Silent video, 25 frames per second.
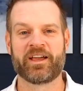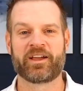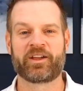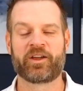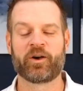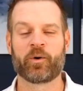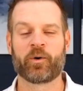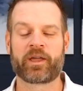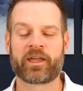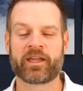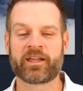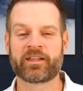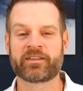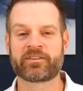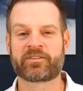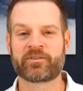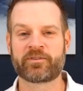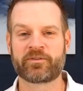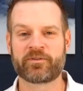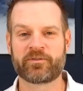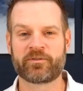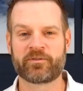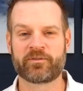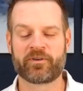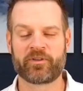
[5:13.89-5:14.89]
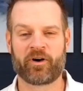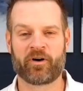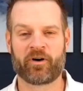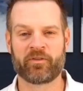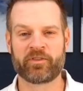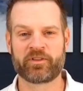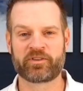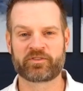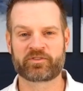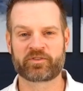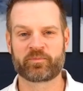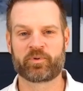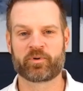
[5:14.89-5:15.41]
going into all
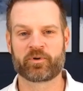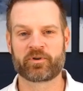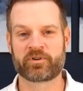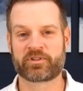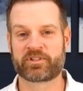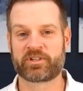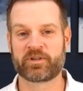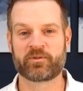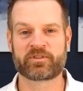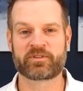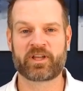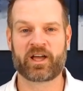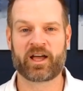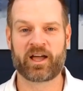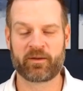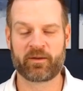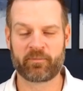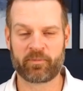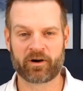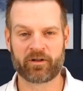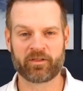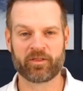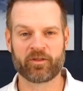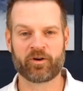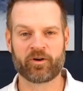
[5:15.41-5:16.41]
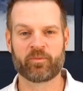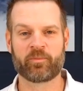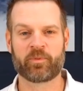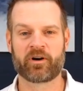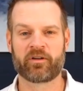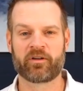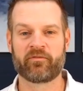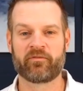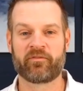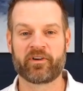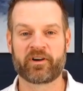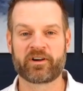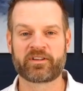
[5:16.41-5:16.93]
these reports, it was high bar, low
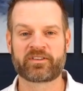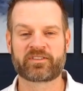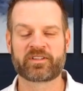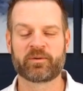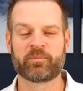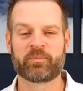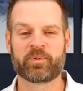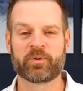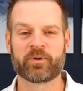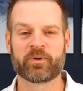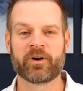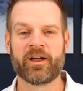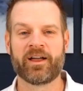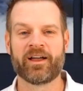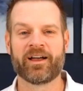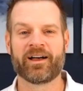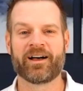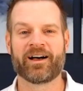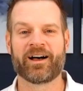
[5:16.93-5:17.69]
bar, very simple.